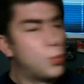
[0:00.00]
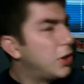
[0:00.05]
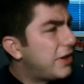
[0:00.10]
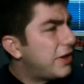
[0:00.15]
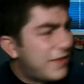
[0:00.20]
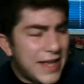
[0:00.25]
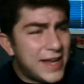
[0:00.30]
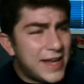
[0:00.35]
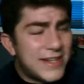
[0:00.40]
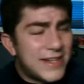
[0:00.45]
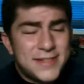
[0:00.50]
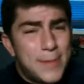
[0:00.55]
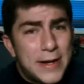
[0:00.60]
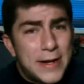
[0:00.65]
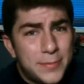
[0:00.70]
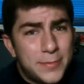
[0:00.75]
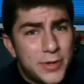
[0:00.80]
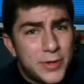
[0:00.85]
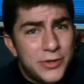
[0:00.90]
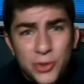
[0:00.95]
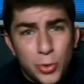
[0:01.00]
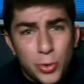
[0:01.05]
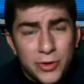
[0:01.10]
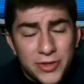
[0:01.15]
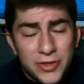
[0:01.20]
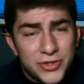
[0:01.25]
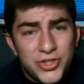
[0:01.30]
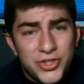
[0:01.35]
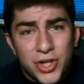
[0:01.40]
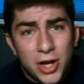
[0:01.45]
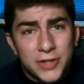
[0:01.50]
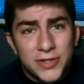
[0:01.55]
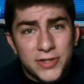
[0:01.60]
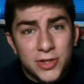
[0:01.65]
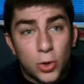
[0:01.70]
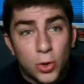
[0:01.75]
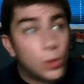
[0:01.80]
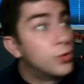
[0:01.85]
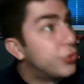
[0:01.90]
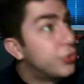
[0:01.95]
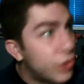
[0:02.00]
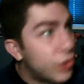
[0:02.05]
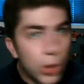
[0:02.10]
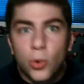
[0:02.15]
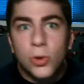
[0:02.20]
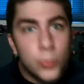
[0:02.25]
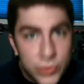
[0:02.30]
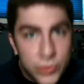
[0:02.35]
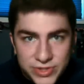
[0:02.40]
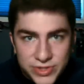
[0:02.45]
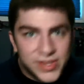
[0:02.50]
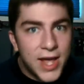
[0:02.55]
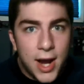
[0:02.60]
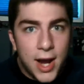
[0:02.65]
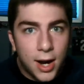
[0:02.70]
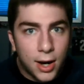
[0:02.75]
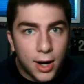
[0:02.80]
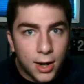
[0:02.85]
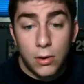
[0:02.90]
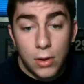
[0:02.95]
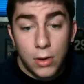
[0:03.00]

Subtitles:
What did they expect him to do on the Gionta goal? No one was there.